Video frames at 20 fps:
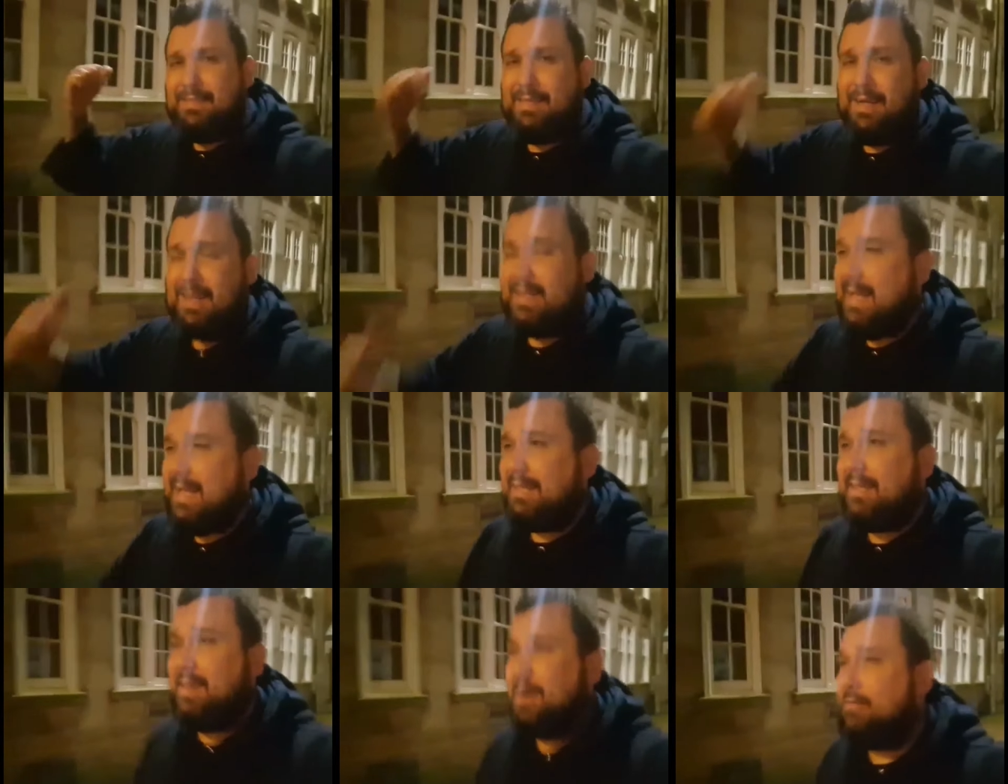
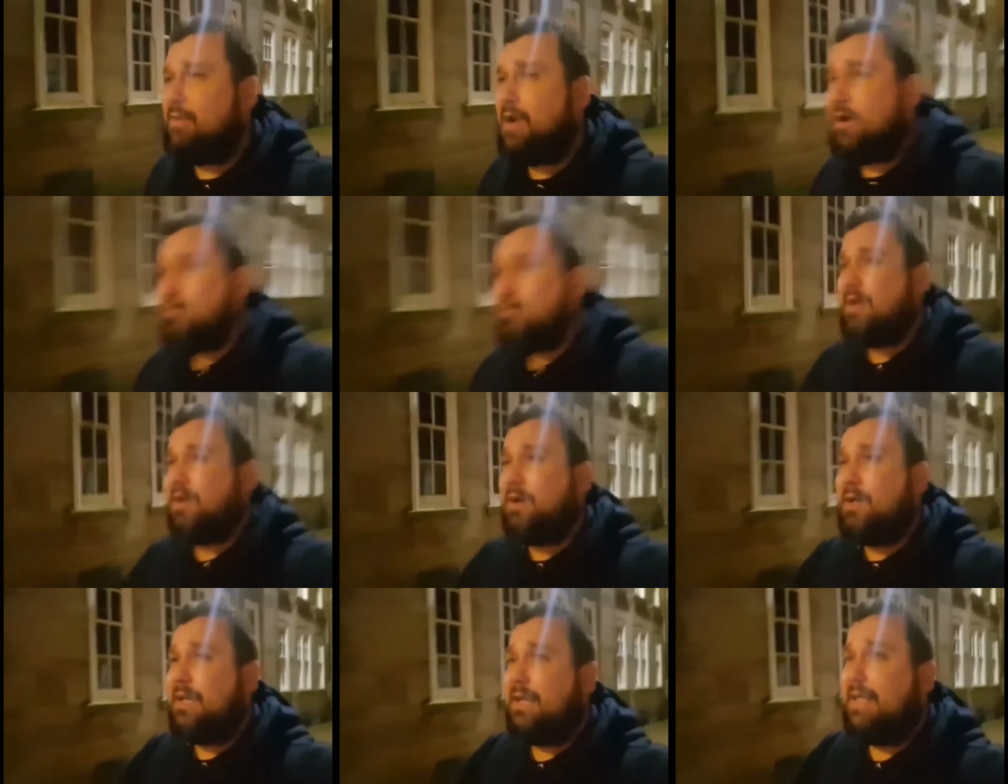Again, I, I
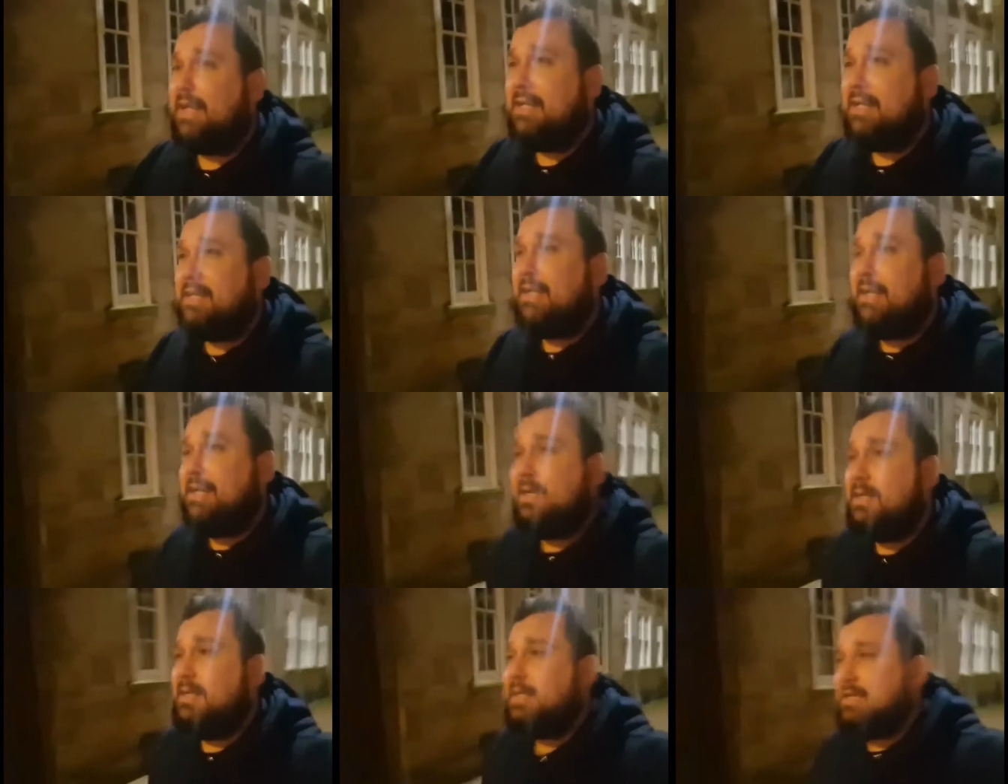really like it there.
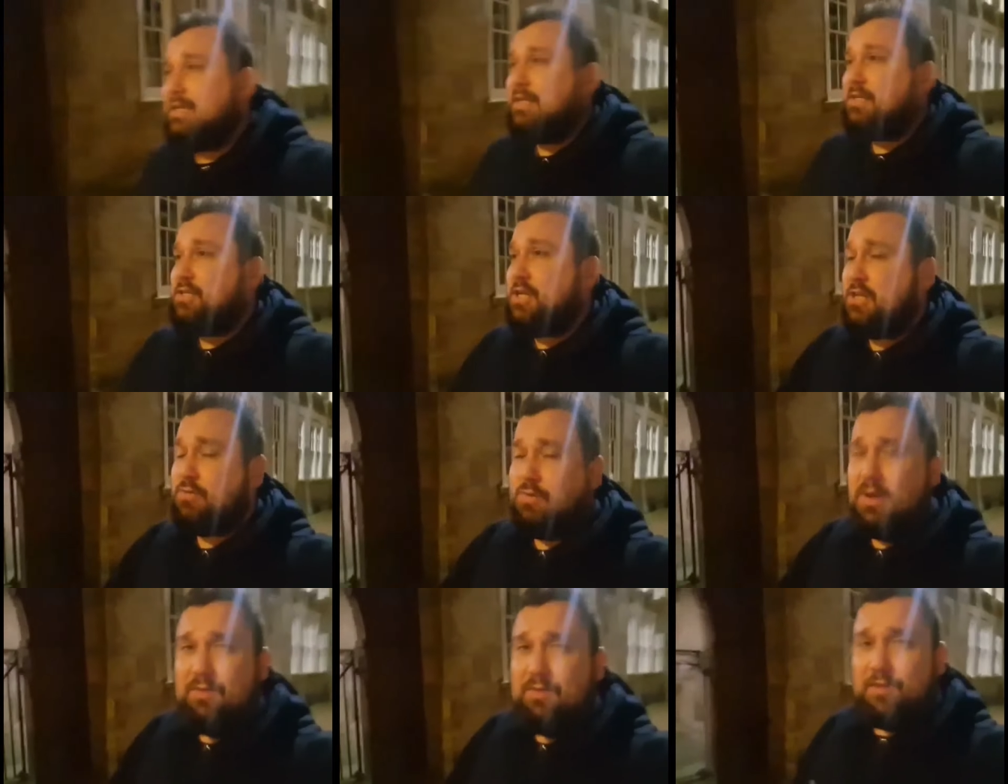
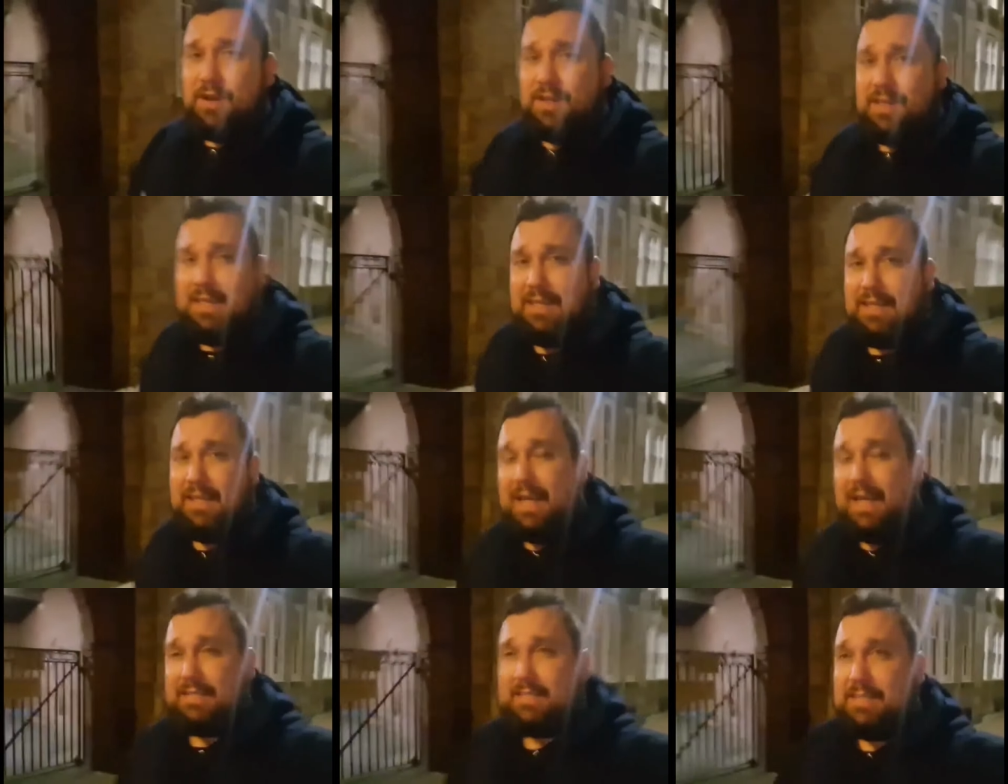She's really friendly,
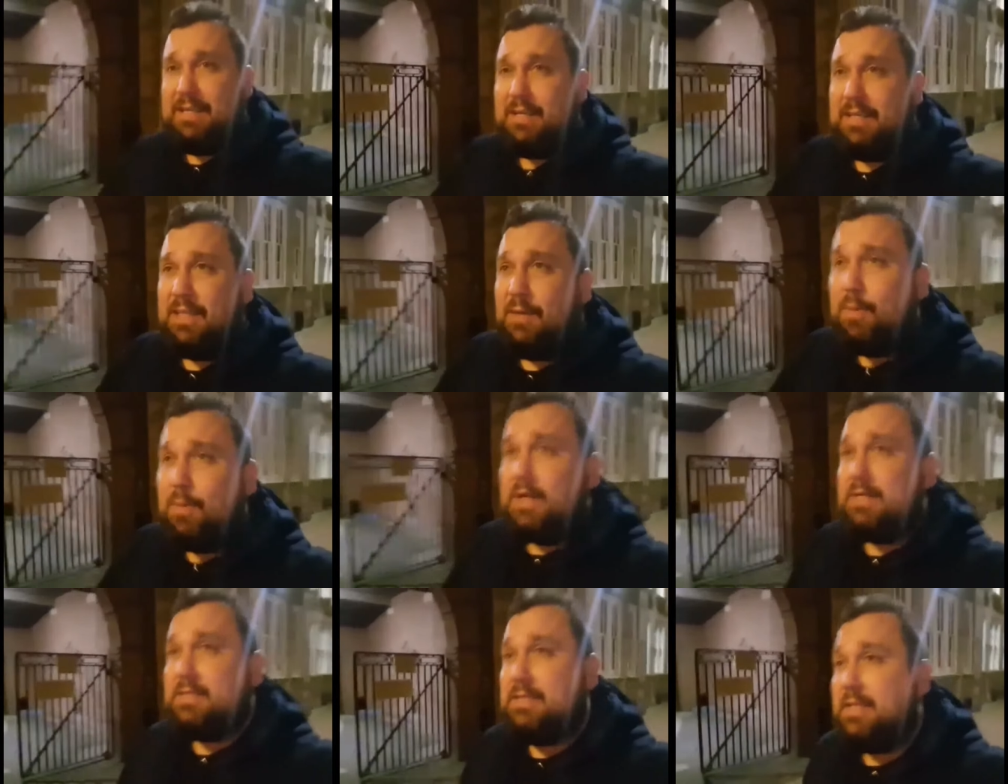the lass that, that
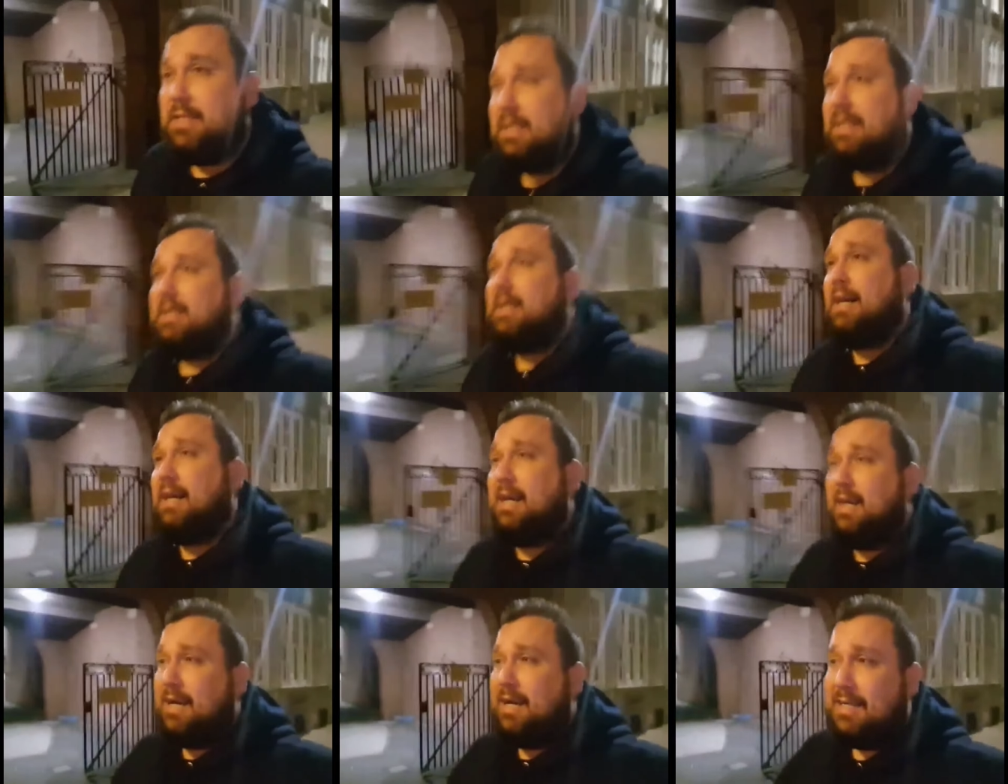works in there.
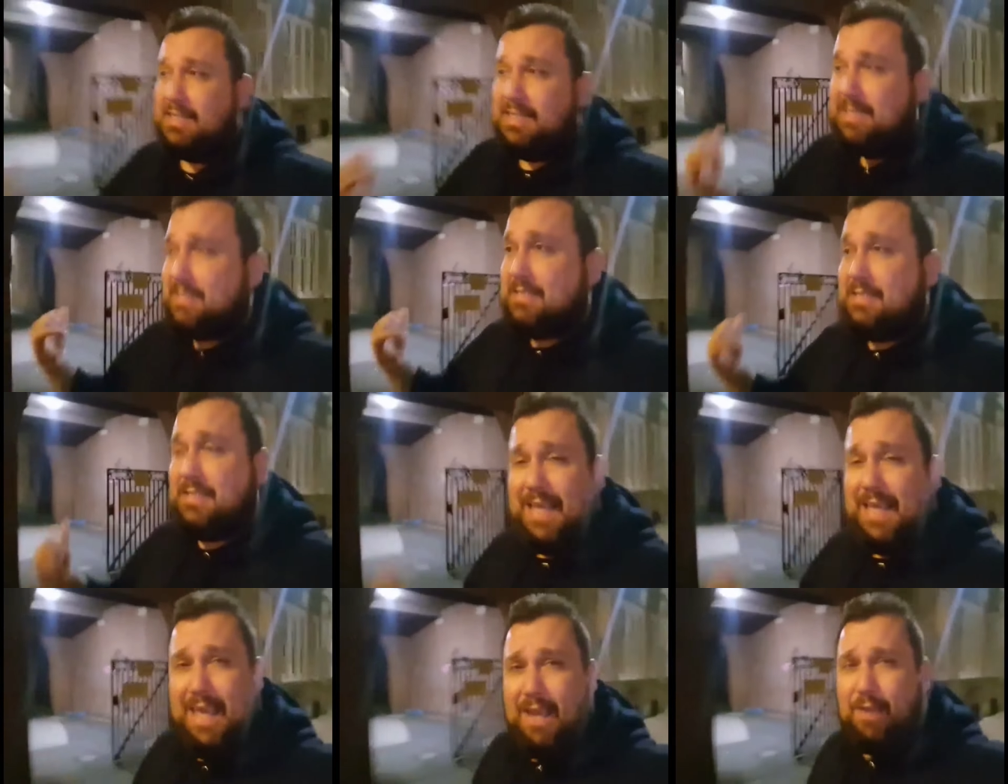Uh, I did
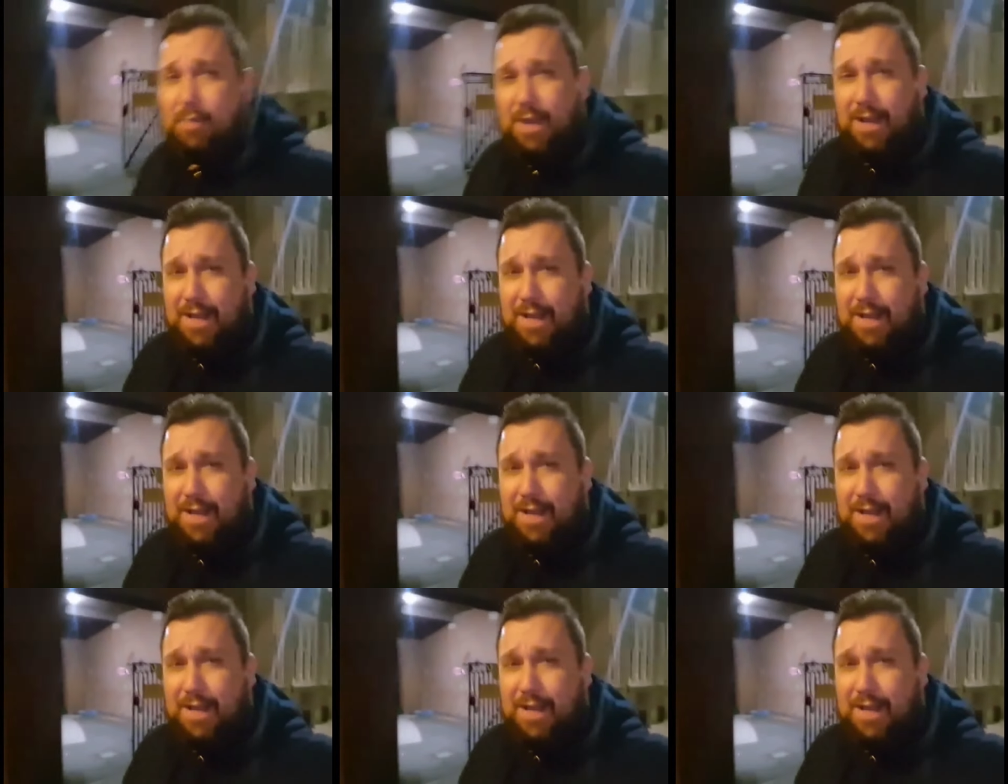see her